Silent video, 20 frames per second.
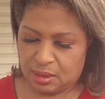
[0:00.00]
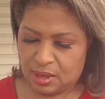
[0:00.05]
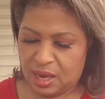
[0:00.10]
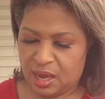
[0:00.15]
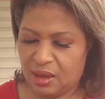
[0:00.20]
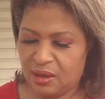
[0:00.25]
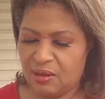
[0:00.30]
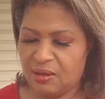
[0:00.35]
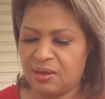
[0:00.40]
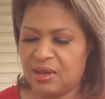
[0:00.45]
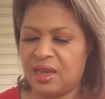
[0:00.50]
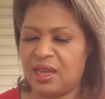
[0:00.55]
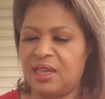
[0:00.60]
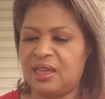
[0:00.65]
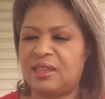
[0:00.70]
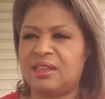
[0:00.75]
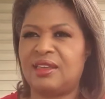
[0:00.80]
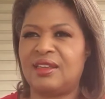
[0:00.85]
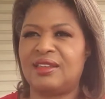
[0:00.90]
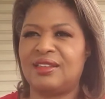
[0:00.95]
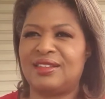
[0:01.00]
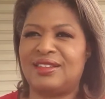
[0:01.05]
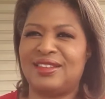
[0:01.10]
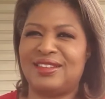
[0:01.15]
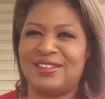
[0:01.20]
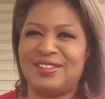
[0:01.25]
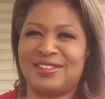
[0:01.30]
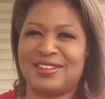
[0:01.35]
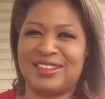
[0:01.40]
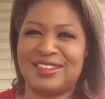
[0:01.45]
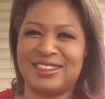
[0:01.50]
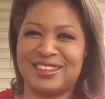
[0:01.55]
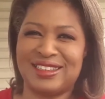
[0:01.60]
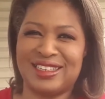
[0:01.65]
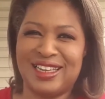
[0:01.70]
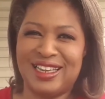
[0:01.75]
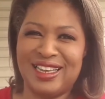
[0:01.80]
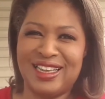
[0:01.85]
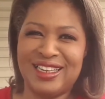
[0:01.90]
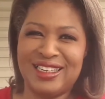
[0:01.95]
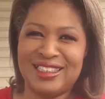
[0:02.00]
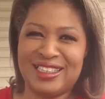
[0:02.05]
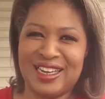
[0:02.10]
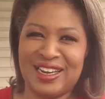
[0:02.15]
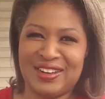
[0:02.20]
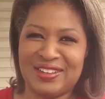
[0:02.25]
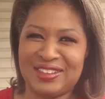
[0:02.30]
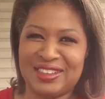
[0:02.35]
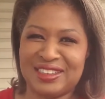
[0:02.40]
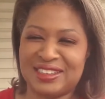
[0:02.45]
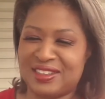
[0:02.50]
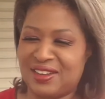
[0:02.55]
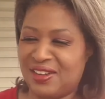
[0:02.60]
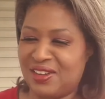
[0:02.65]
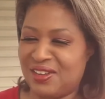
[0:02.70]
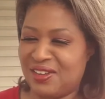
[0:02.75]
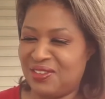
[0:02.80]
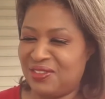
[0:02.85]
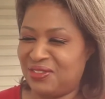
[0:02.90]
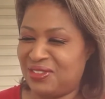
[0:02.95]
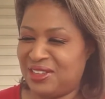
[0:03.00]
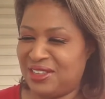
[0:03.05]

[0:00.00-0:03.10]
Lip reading: Okay, you can tear this off.